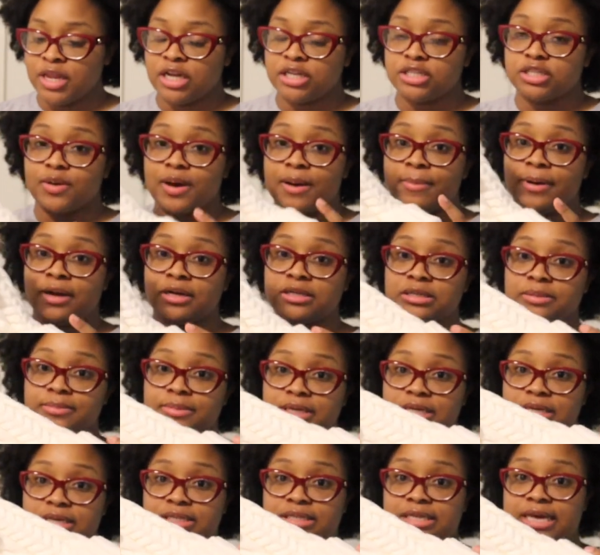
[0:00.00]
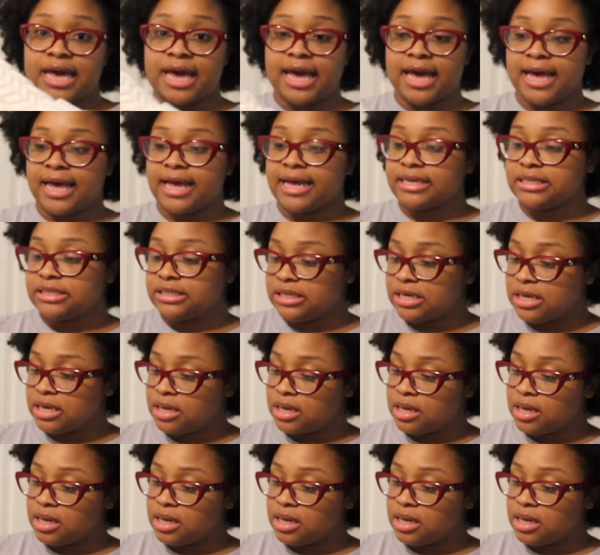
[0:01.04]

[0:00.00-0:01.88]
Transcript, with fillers: So I bought some of these hats.